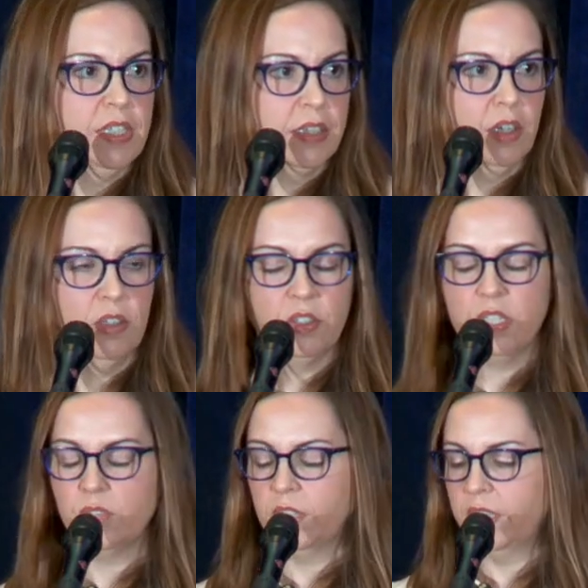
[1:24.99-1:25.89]

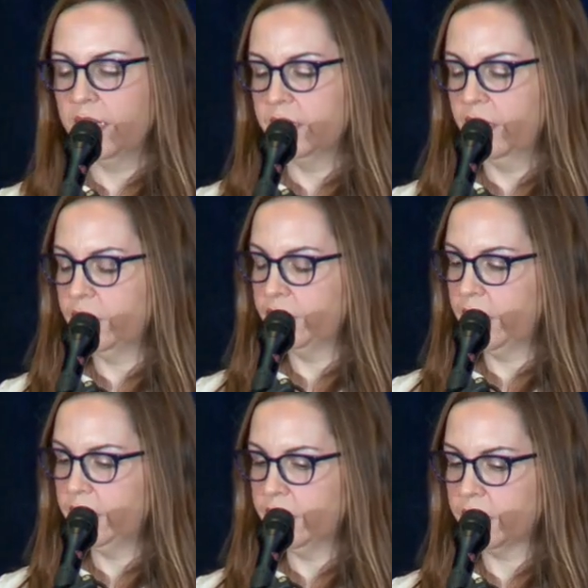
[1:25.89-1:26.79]
technologies for the last seven or
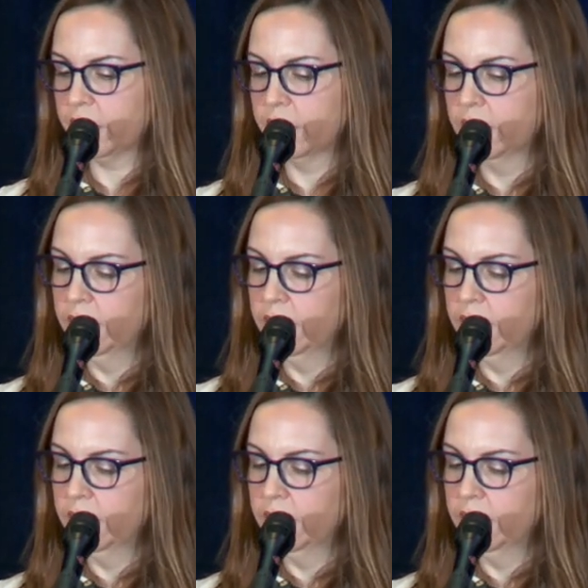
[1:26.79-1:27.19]
eight years.